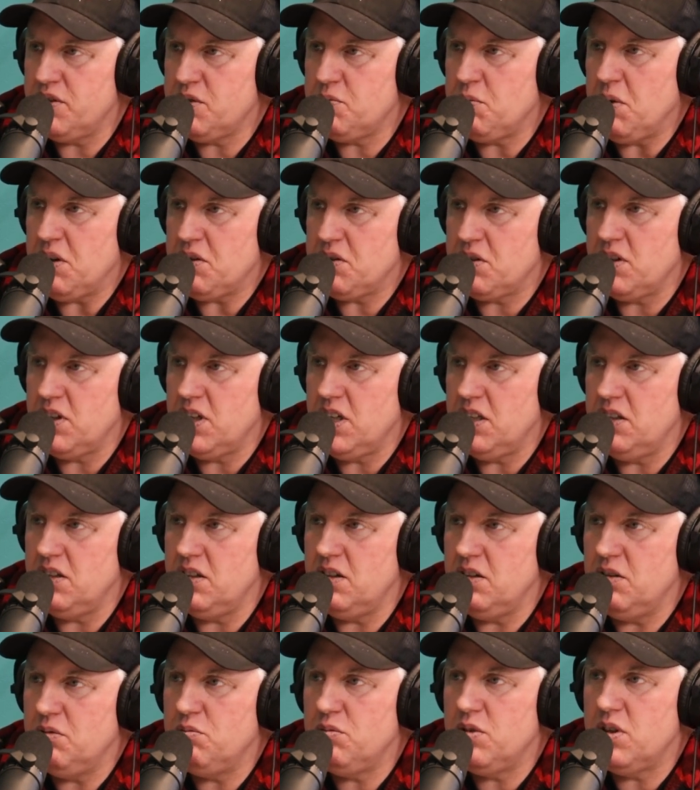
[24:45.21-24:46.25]
especially in
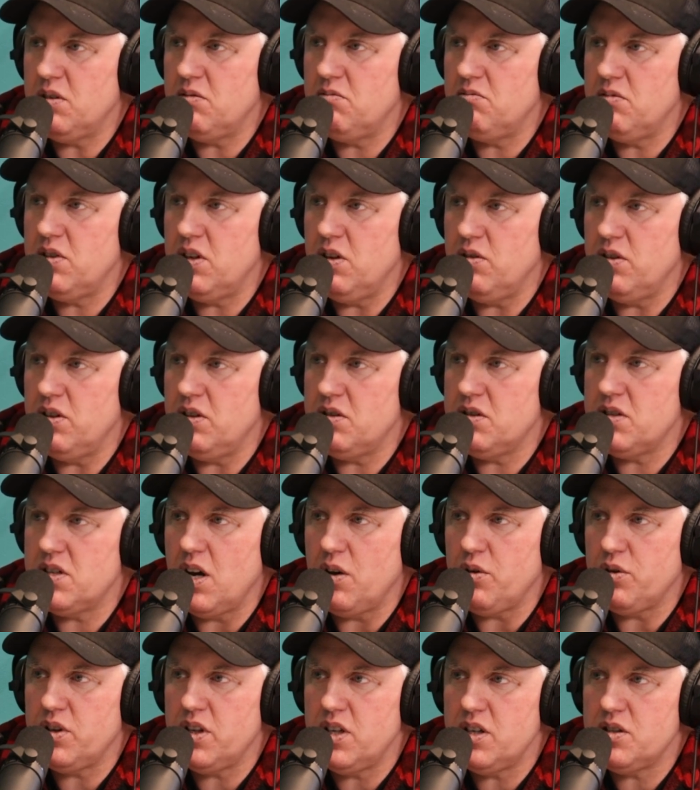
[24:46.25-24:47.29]
the
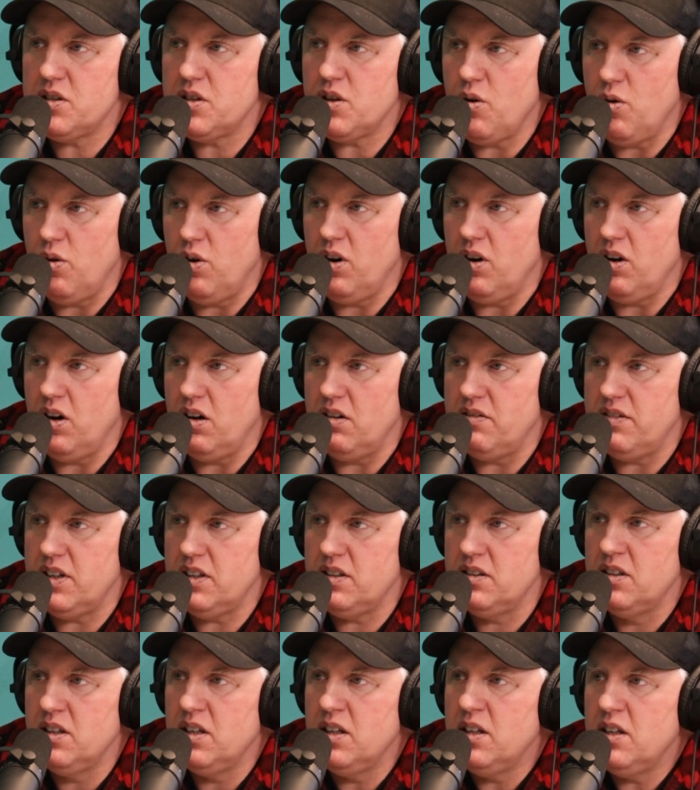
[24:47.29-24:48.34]
southeast corner of it.